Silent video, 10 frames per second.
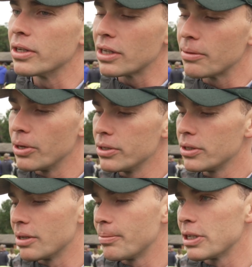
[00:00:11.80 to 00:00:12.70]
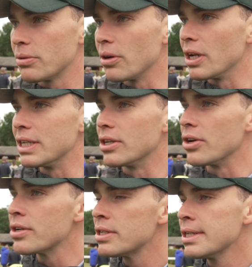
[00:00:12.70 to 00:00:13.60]
They're both doing their best work late
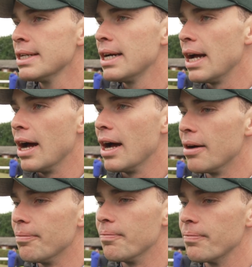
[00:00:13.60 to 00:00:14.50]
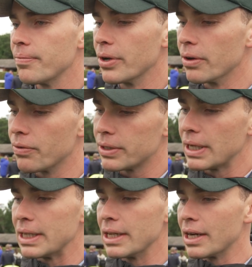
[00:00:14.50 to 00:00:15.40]
on. Fred
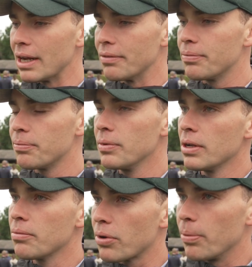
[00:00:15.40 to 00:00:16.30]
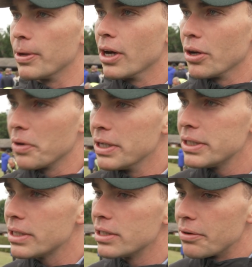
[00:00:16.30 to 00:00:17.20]
Derby didn't have properly hard
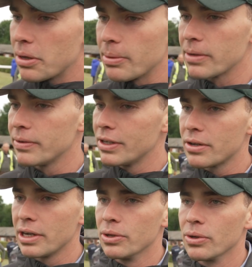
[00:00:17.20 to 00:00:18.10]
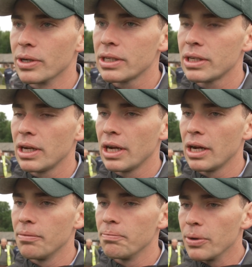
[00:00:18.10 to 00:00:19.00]
races, and they've come out of it in great order.
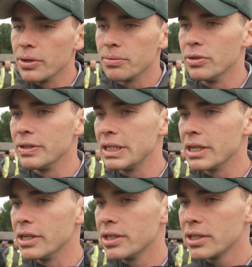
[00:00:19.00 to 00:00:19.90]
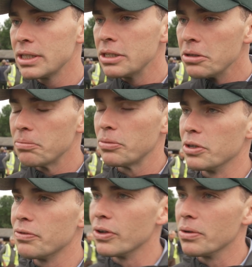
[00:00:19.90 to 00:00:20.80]
Both moving good,
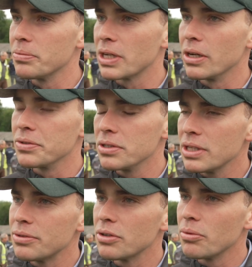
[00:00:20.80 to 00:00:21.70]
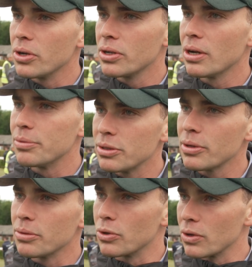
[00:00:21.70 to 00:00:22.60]
both full of themselves, and seem to have woken up. Seems a
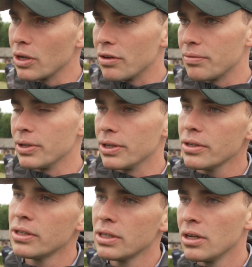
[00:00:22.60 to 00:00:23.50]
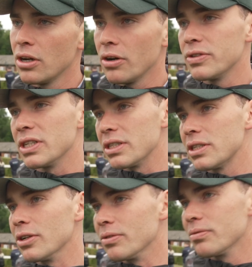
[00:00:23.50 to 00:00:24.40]
little more alert from it. Obviously they're
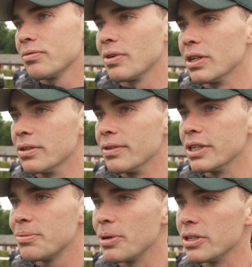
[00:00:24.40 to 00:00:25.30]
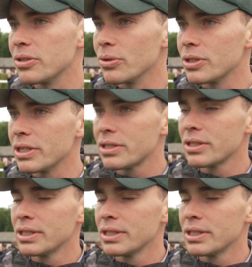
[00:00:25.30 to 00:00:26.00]
still relatively inexperienced horses.